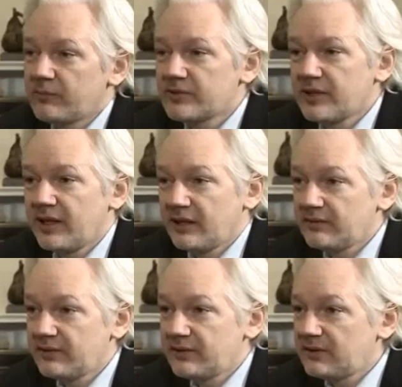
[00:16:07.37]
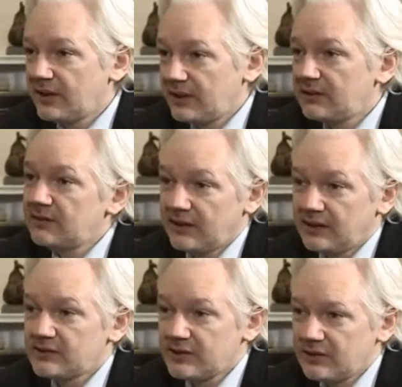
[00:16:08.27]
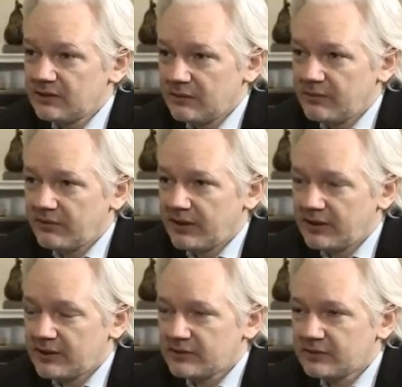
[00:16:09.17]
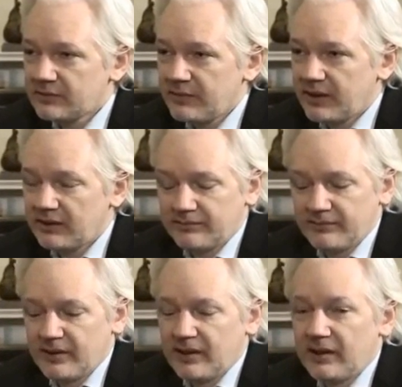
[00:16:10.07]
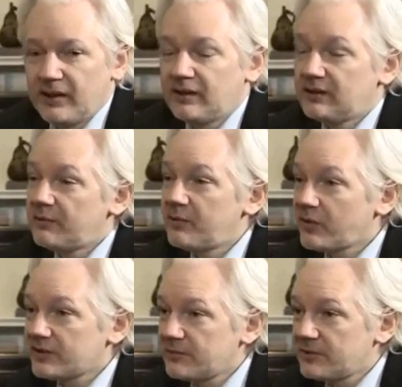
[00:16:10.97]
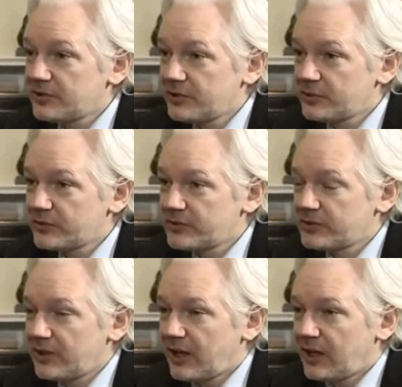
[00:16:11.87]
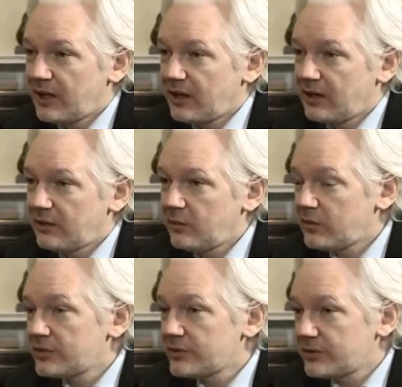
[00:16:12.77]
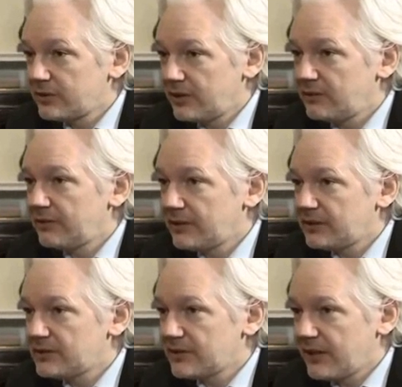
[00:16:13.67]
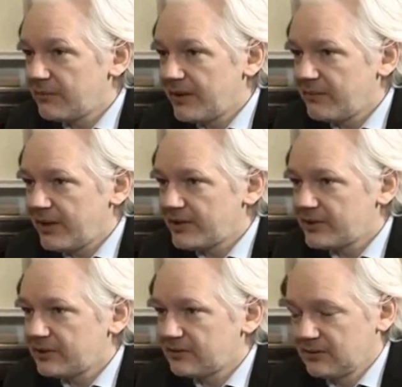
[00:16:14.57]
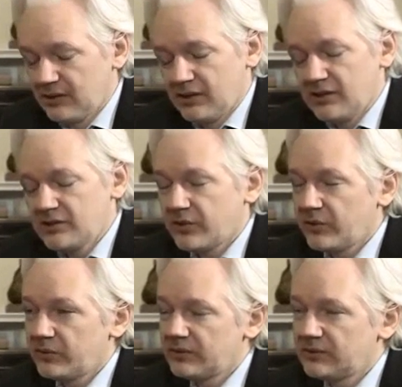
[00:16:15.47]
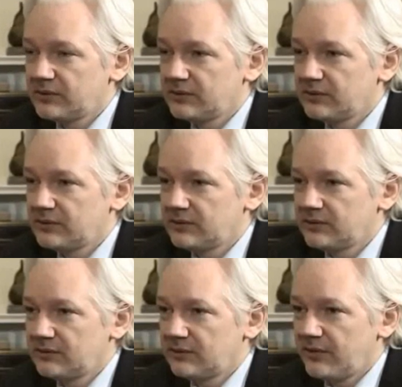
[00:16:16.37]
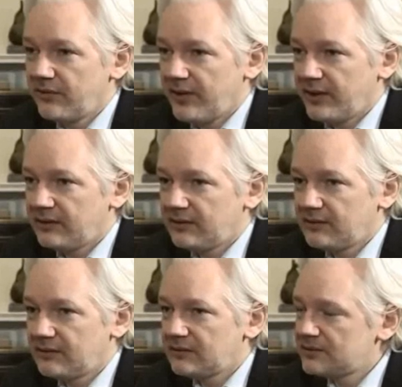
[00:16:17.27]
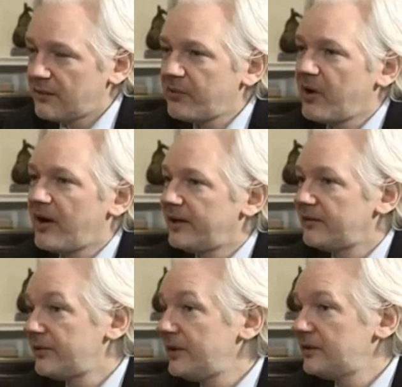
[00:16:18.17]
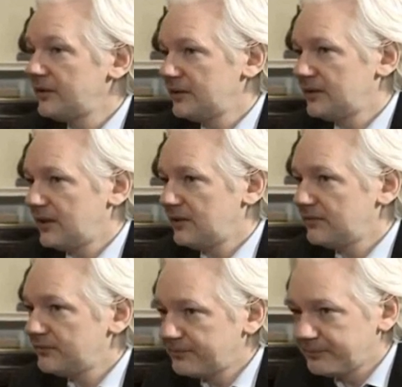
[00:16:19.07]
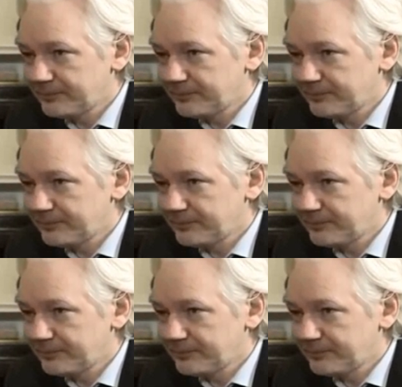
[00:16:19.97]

Kaine was the head of the DNC, the Democratic National Committee. Debbie Wasserman Schultz was Hillary Clinton's campaign manager. So then some kind of deal is done